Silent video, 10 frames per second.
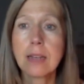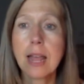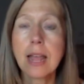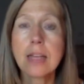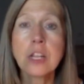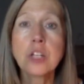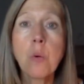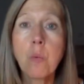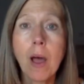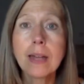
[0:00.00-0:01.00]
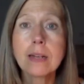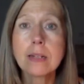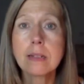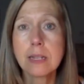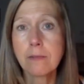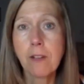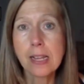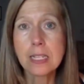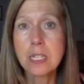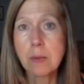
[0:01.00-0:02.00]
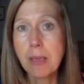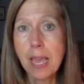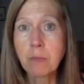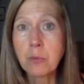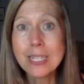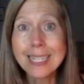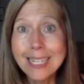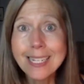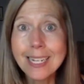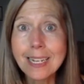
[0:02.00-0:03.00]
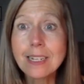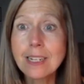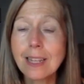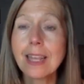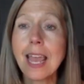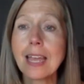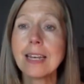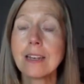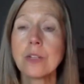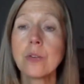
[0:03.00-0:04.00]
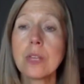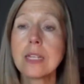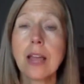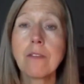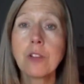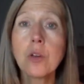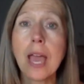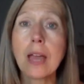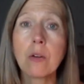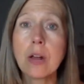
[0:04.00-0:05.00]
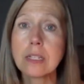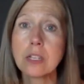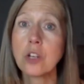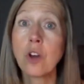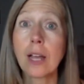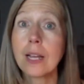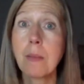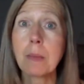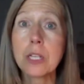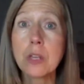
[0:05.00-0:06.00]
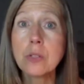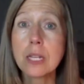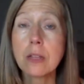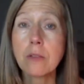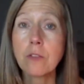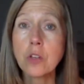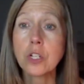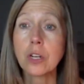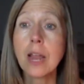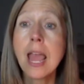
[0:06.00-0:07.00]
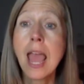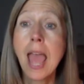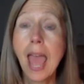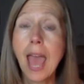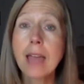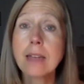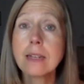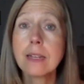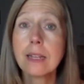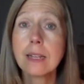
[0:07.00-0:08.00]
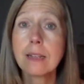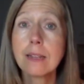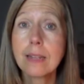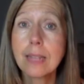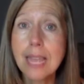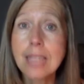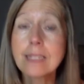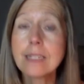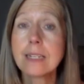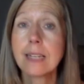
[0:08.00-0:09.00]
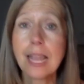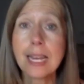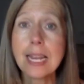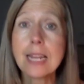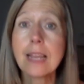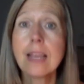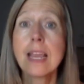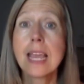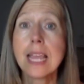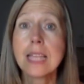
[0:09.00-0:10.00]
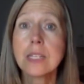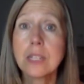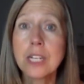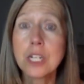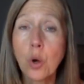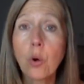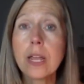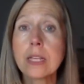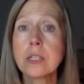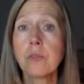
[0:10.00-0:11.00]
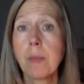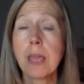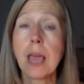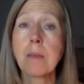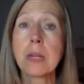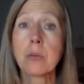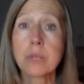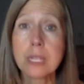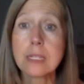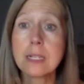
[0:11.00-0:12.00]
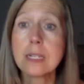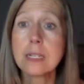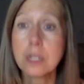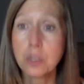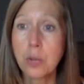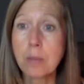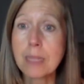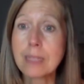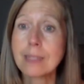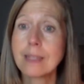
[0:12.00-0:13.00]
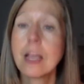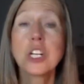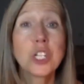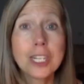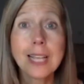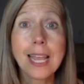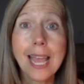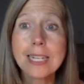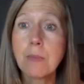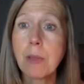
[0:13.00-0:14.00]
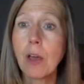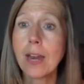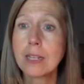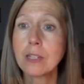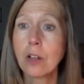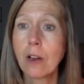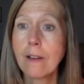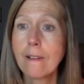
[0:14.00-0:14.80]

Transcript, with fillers: And you don't want the fungus to become resistant to the Diflucan, or else you're not going to be able to use it in the future. And yeast, Candida, is notorious for becoming resistant to treatments, just like antibiotics are.